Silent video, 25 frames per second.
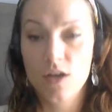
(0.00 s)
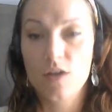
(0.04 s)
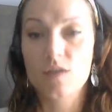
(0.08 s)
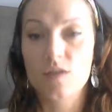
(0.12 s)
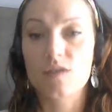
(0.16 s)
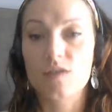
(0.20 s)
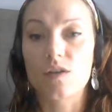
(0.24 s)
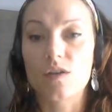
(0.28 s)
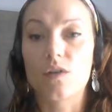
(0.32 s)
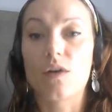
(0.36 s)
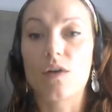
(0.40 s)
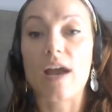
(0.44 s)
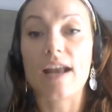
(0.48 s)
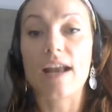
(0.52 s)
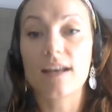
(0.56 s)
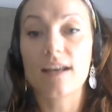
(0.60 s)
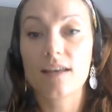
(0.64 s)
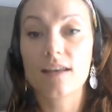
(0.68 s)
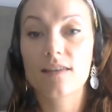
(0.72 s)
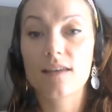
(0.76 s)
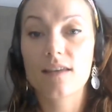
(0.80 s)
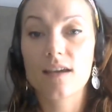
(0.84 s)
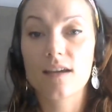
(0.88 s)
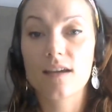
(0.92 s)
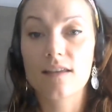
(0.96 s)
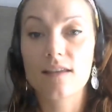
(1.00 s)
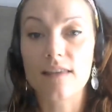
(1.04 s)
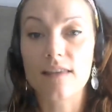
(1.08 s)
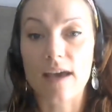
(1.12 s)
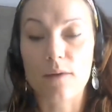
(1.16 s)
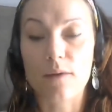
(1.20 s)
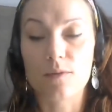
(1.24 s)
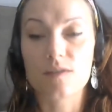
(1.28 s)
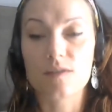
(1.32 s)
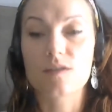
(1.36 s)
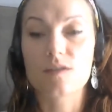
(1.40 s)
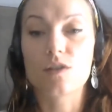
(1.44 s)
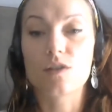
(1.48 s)
So anything that
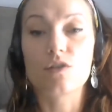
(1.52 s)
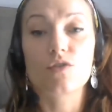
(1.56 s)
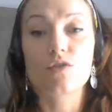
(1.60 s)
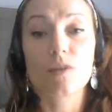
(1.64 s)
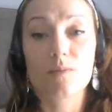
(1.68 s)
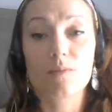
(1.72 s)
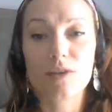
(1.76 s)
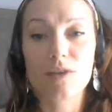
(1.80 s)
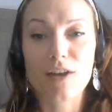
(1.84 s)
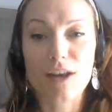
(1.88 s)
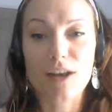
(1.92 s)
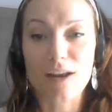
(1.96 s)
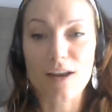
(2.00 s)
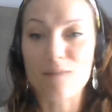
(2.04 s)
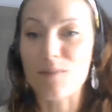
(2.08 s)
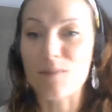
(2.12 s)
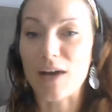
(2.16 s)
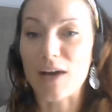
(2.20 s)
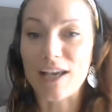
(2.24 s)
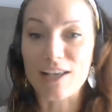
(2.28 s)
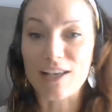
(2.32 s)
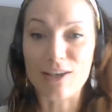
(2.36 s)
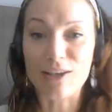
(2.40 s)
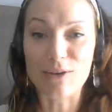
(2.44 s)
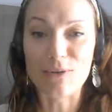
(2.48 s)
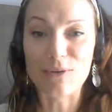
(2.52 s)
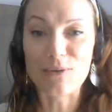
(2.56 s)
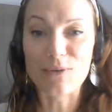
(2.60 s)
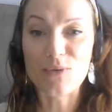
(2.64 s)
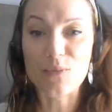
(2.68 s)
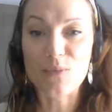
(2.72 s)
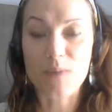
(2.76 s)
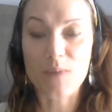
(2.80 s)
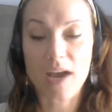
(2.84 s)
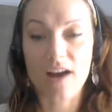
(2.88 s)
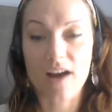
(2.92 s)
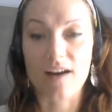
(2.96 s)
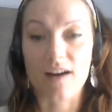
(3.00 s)
was contributed by you, the
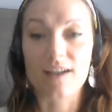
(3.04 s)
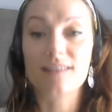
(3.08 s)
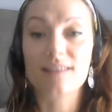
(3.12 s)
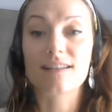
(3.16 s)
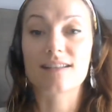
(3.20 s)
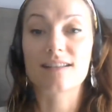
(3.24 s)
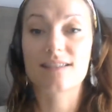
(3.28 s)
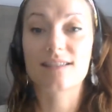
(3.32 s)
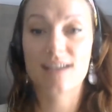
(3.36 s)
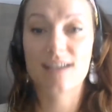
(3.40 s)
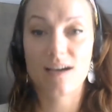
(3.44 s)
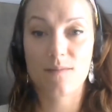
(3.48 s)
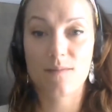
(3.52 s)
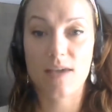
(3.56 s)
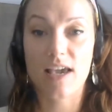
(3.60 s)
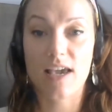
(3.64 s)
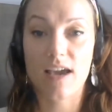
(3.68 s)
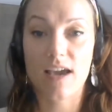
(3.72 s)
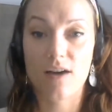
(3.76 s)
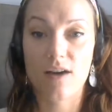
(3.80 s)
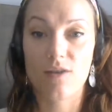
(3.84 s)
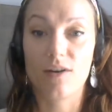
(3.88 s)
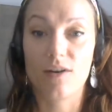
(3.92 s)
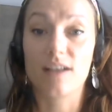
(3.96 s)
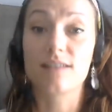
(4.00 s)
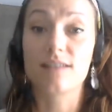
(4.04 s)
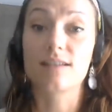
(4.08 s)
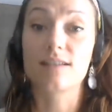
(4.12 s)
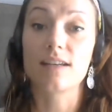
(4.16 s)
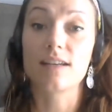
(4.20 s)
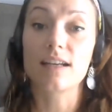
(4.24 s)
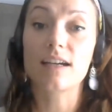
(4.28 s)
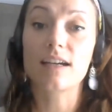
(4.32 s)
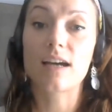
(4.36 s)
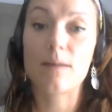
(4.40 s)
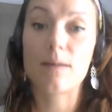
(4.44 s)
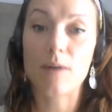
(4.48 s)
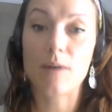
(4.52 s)
parent, that's coming out is going
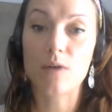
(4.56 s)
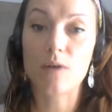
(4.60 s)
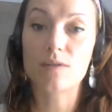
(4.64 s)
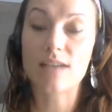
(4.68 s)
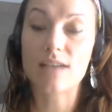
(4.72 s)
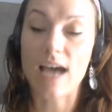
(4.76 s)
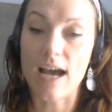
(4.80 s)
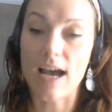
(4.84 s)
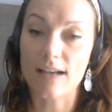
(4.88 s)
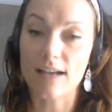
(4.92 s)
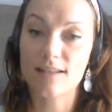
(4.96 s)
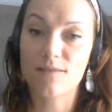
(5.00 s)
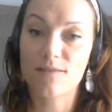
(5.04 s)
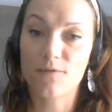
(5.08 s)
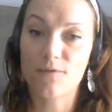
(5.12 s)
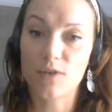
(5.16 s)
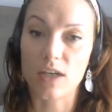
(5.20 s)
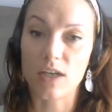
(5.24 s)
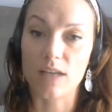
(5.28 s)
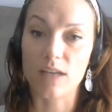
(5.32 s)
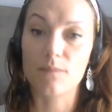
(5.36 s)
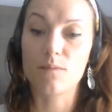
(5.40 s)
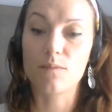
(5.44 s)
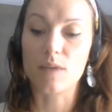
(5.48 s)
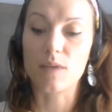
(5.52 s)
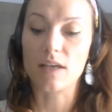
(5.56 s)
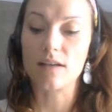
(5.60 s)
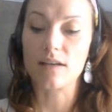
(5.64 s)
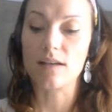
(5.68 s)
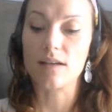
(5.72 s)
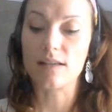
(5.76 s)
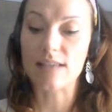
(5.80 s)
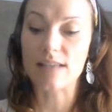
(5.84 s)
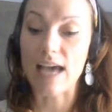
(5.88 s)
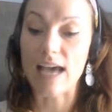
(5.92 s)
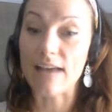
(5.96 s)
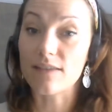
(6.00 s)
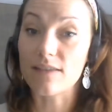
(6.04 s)
to come out tax-free,
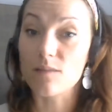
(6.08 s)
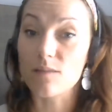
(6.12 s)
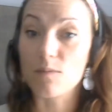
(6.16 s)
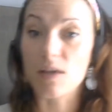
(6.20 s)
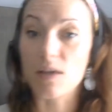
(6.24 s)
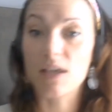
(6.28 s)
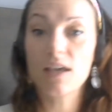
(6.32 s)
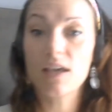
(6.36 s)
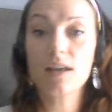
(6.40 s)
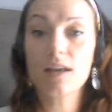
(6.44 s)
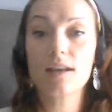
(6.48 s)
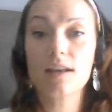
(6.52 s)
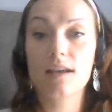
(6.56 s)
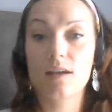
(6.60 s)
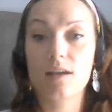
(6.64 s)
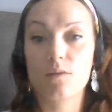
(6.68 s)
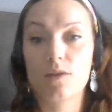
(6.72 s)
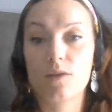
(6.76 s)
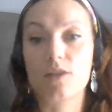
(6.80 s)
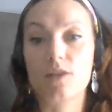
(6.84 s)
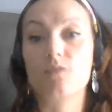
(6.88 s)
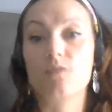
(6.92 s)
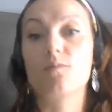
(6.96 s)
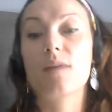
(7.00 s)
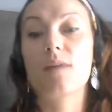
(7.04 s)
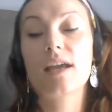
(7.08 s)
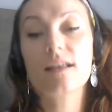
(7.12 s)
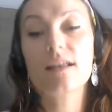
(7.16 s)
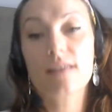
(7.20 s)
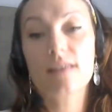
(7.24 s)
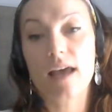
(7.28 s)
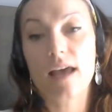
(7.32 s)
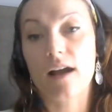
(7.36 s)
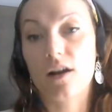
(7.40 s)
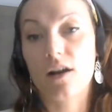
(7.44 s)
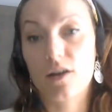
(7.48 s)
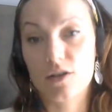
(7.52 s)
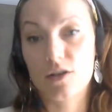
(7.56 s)
because at the beginning, when you made
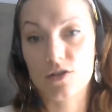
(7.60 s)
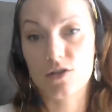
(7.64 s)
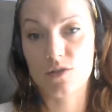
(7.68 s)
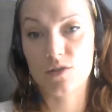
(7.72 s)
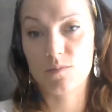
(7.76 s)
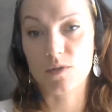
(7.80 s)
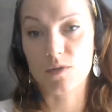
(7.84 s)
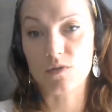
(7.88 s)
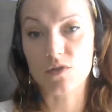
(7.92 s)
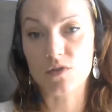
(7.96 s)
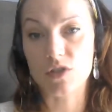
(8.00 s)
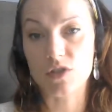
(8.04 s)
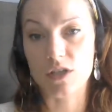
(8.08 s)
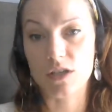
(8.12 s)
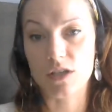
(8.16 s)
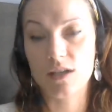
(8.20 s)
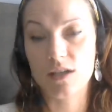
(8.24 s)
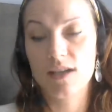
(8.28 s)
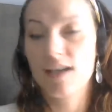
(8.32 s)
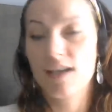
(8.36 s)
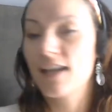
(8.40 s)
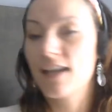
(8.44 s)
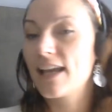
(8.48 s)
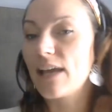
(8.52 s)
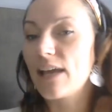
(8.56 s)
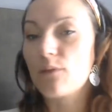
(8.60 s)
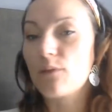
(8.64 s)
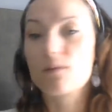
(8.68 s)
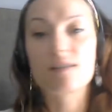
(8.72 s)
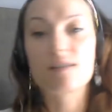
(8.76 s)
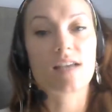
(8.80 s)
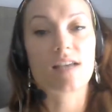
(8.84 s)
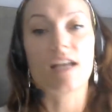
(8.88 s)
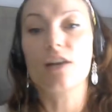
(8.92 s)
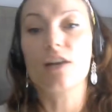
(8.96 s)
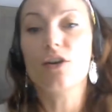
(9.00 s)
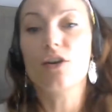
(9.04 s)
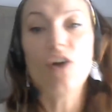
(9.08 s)
that contribution, it was
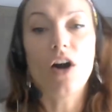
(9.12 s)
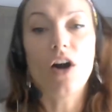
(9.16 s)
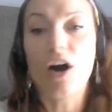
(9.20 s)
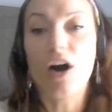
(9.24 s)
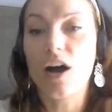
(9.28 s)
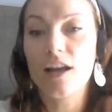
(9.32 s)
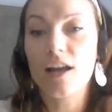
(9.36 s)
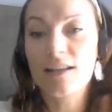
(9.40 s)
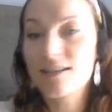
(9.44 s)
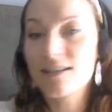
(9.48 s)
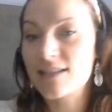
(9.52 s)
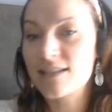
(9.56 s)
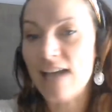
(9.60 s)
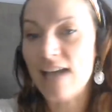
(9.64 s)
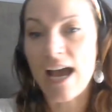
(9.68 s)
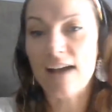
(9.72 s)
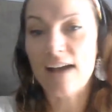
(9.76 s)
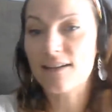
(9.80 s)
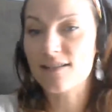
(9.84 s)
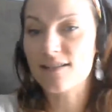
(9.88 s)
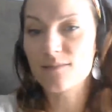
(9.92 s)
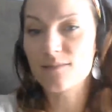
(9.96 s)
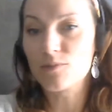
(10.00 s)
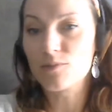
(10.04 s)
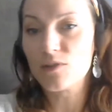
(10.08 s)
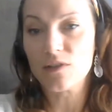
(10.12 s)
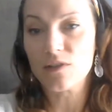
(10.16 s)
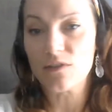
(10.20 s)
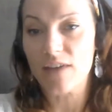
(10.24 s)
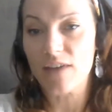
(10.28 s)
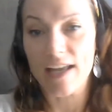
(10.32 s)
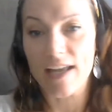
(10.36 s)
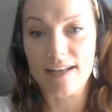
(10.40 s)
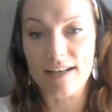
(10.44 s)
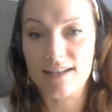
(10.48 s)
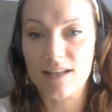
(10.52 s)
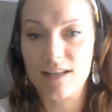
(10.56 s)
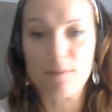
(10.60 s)
a non-taxable
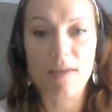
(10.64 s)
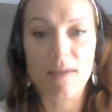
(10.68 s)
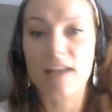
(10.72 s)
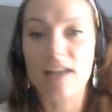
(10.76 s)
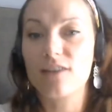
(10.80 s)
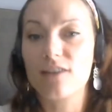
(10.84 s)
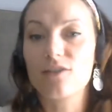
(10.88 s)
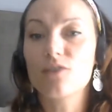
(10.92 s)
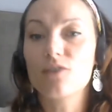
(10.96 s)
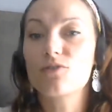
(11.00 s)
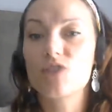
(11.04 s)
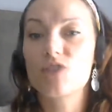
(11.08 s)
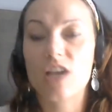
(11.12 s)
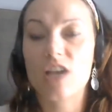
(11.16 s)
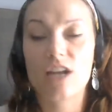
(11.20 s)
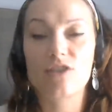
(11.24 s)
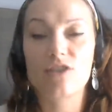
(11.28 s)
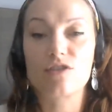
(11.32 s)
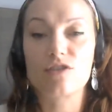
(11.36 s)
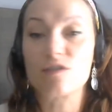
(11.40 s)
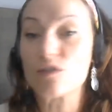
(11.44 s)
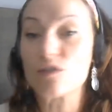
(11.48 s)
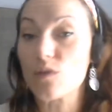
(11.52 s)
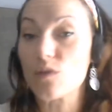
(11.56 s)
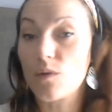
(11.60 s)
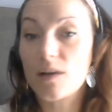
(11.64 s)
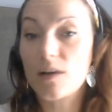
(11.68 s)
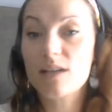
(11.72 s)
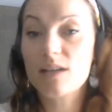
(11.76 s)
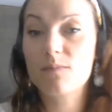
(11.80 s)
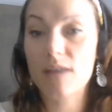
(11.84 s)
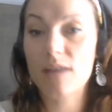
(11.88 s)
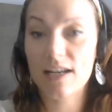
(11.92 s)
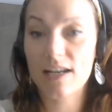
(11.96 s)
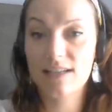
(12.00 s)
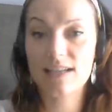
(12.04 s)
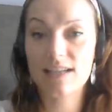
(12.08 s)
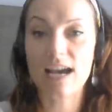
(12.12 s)
event. They made no changes. You already
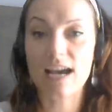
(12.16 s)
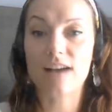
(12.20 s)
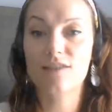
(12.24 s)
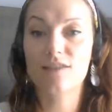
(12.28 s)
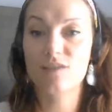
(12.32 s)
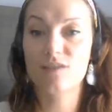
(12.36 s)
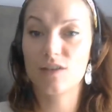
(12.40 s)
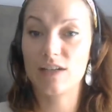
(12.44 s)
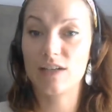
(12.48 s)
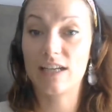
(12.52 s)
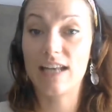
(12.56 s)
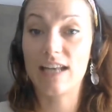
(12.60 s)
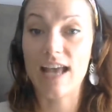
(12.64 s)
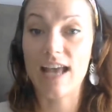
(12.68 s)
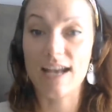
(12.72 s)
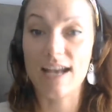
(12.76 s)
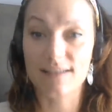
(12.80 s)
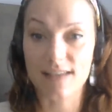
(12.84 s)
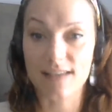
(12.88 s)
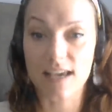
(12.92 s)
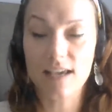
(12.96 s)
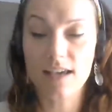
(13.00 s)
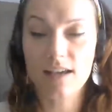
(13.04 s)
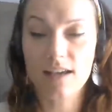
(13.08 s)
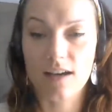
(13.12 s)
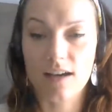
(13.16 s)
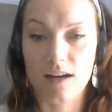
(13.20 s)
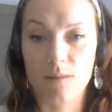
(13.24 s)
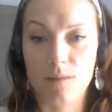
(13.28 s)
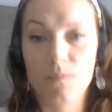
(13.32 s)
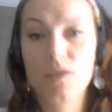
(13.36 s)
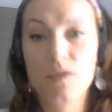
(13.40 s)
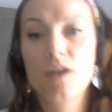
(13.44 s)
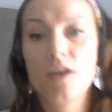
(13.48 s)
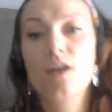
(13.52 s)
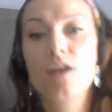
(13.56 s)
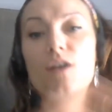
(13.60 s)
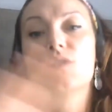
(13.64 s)
paid tax on it as income.
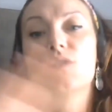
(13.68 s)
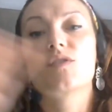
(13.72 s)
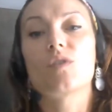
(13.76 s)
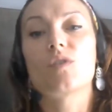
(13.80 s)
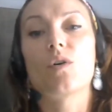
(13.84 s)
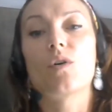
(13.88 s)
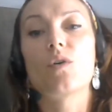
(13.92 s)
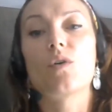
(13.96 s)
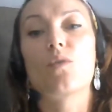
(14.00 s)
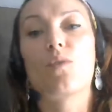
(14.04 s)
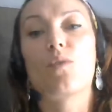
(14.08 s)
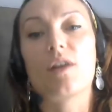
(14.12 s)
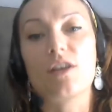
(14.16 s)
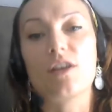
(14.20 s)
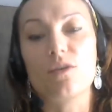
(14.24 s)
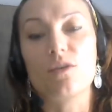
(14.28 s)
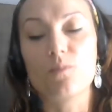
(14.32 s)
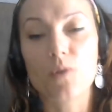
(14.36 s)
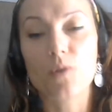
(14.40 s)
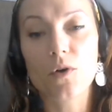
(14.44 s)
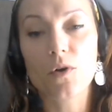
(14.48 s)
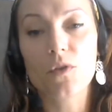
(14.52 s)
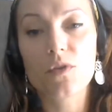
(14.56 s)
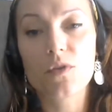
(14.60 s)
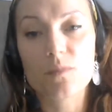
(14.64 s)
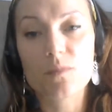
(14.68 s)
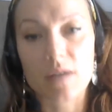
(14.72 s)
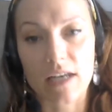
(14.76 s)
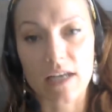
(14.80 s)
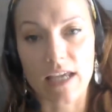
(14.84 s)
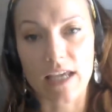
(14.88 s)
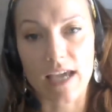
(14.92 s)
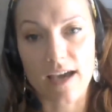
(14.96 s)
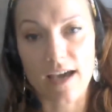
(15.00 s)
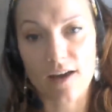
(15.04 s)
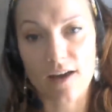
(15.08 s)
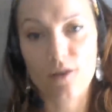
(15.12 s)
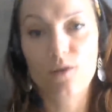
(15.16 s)
So when you pull the
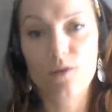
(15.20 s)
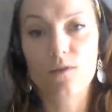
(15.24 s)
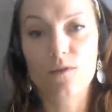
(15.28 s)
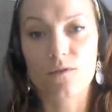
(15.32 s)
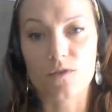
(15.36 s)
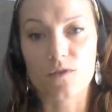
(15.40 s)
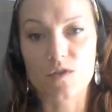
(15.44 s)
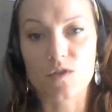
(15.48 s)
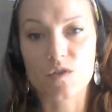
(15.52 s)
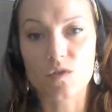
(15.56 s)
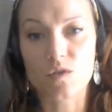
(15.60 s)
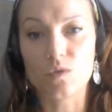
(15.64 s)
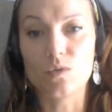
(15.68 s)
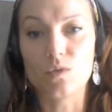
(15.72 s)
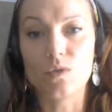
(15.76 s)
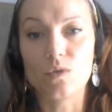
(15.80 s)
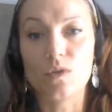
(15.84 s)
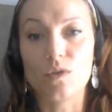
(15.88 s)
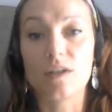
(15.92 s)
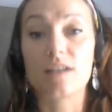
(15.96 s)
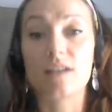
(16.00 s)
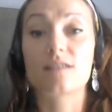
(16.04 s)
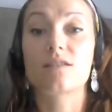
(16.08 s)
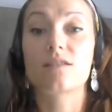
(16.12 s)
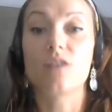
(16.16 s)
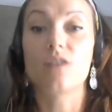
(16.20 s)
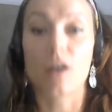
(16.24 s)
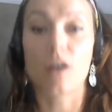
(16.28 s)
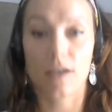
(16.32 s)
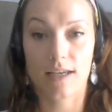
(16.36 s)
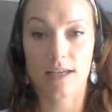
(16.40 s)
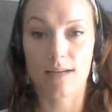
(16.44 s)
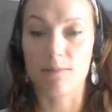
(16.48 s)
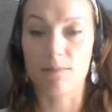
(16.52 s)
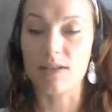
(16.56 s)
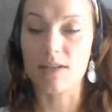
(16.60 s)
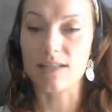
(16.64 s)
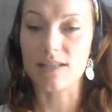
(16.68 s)
money out for school, it's not
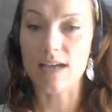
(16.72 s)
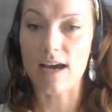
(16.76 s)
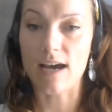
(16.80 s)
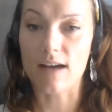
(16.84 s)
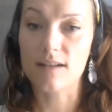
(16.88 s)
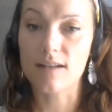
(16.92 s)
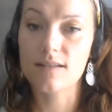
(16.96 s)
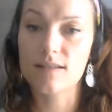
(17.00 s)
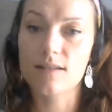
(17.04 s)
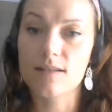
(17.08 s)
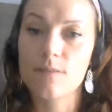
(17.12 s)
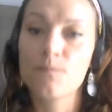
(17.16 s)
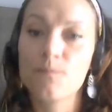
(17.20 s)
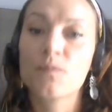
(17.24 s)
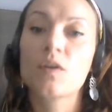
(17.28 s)
going to be taxed.